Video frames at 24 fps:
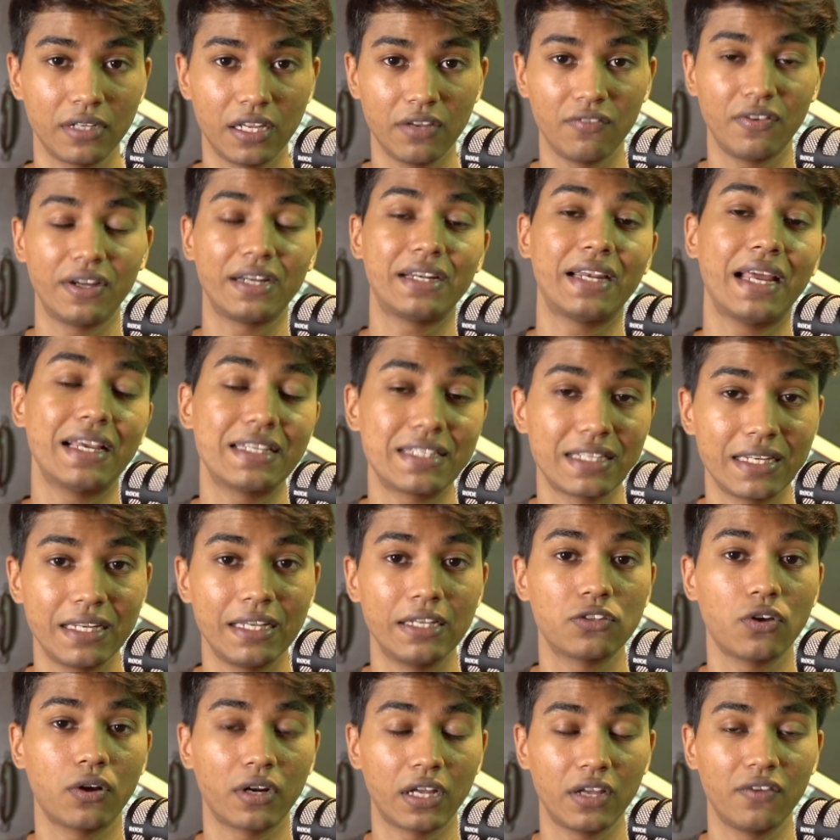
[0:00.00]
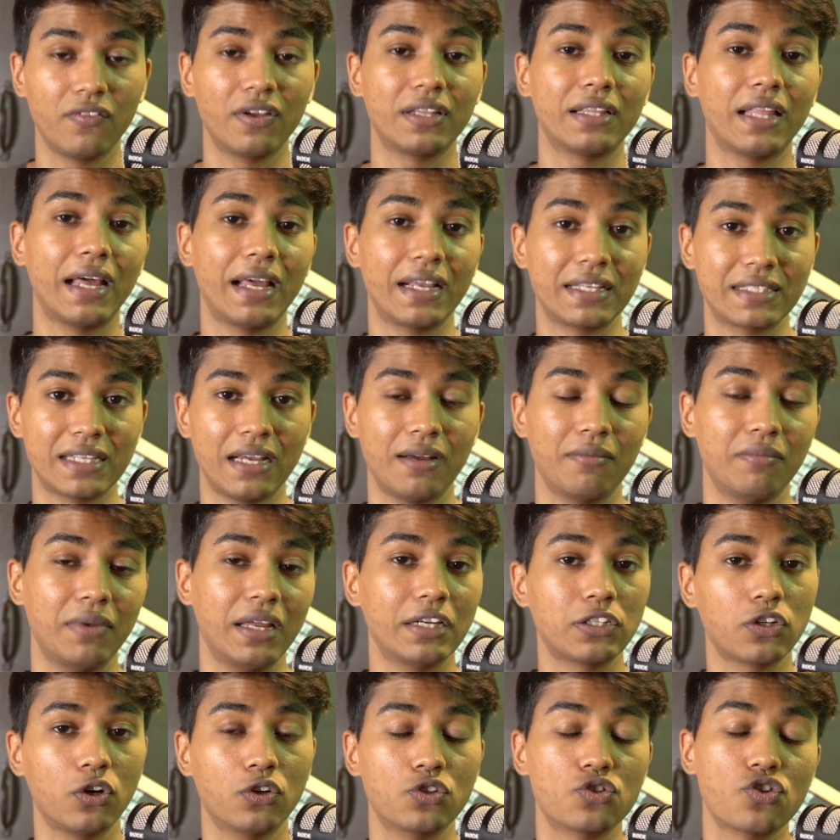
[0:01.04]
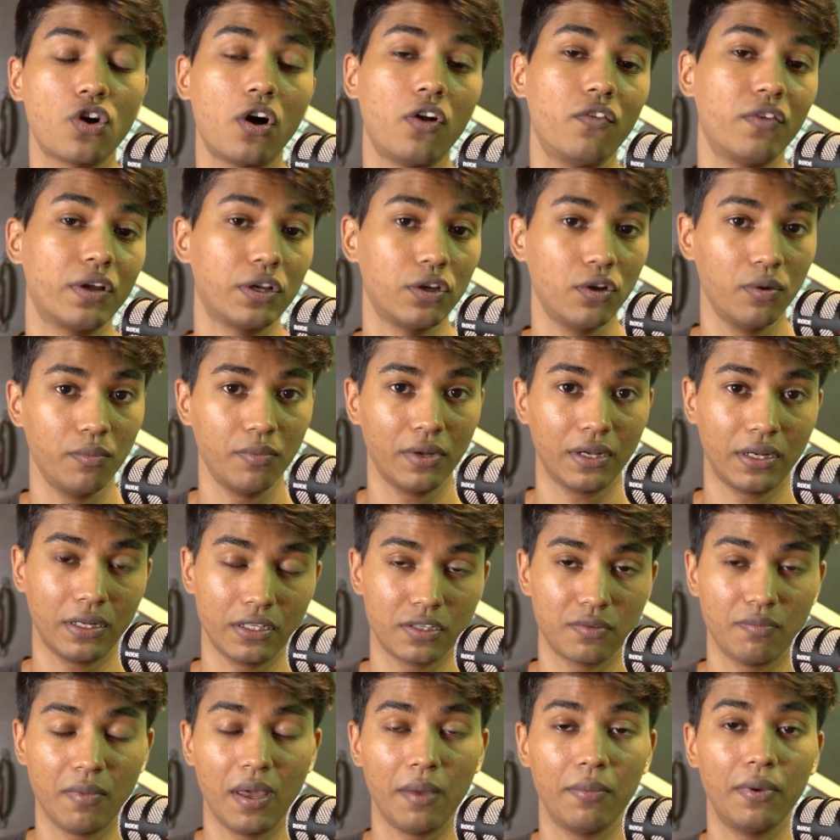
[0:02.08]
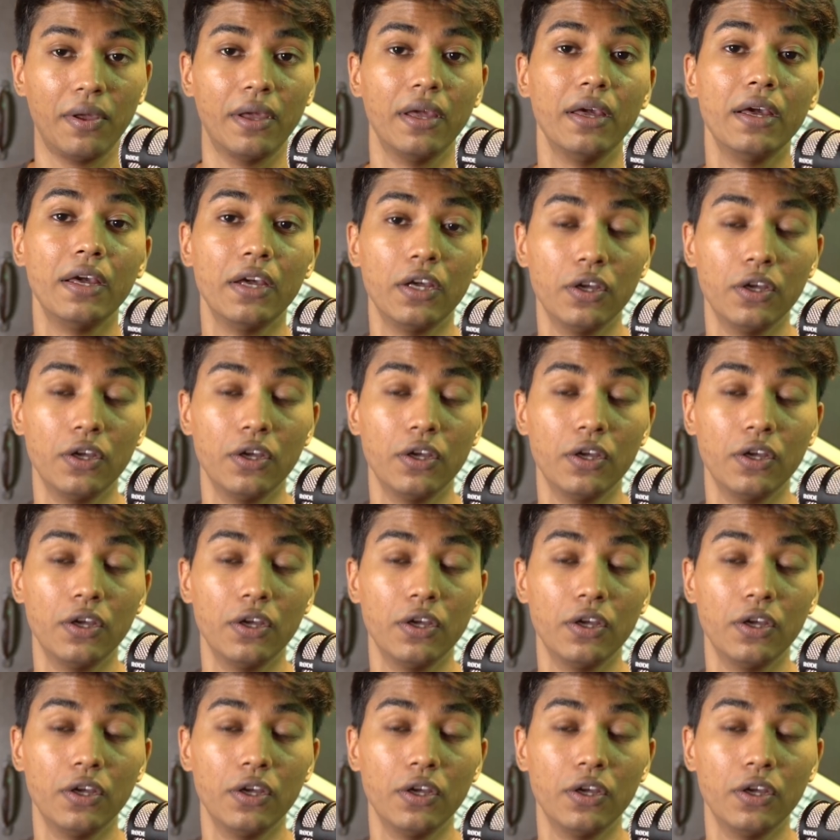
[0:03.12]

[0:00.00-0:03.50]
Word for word: giving test series or giving the examination or solving numericals maybe